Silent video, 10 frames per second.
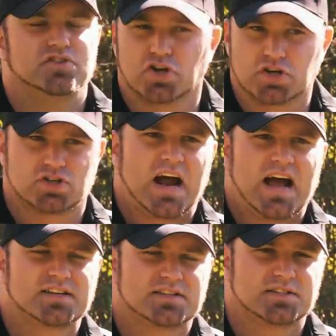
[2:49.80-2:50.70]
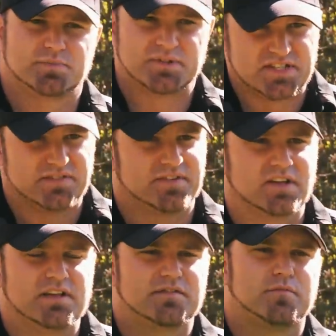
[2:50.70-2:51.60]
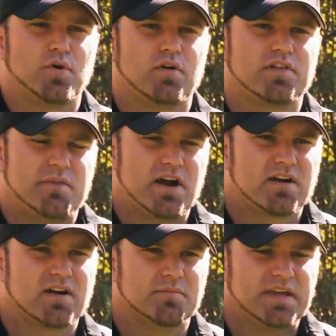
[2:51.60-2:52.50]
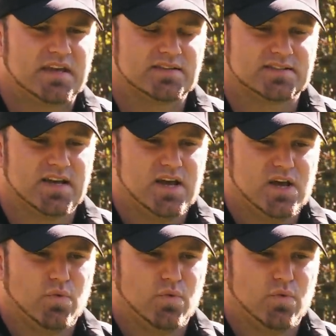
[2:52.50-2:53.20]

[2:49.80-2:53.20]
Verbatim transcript: Dirt Trax, specifically from North America, because